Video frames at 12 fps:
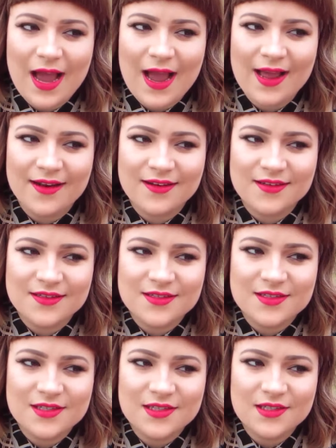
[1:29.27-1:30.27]

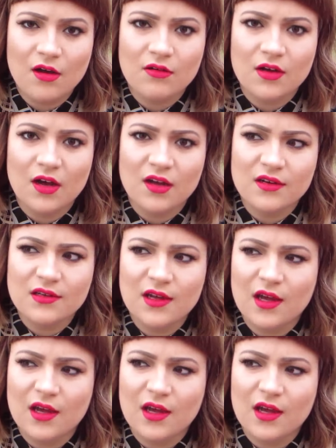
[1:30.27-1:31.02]
and oh god,